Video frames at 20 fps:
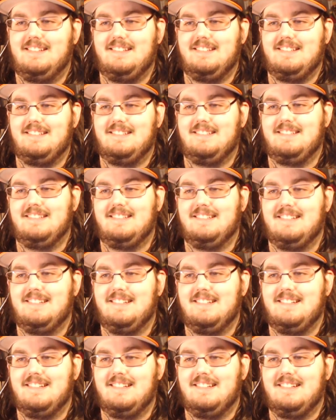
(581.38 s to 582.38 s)

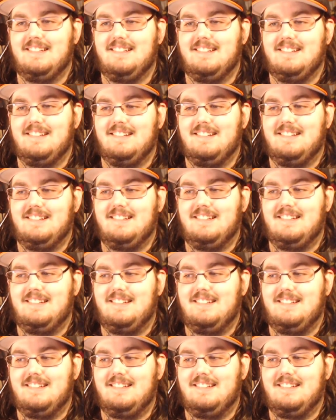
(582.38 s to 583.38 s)

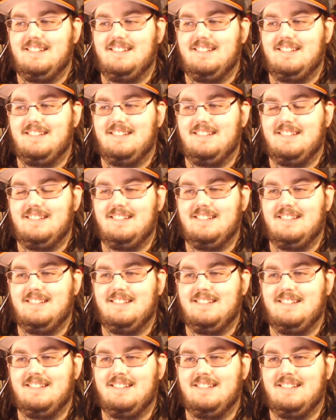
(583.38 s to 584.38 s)

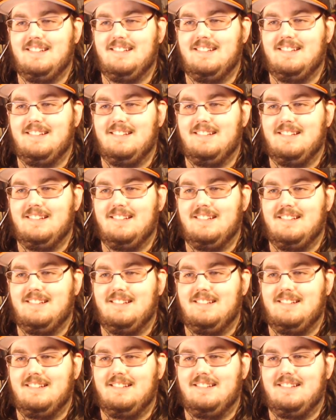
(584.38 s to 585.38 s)

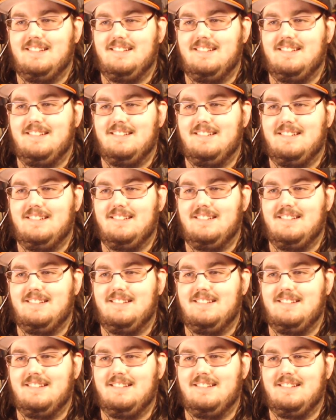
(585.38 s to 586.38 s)

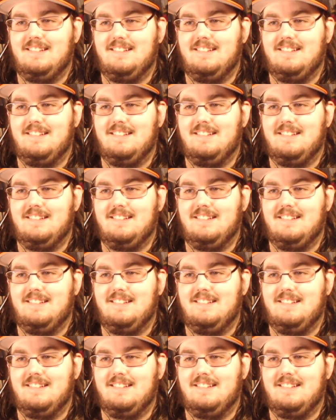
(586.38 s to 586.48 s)
[no speech]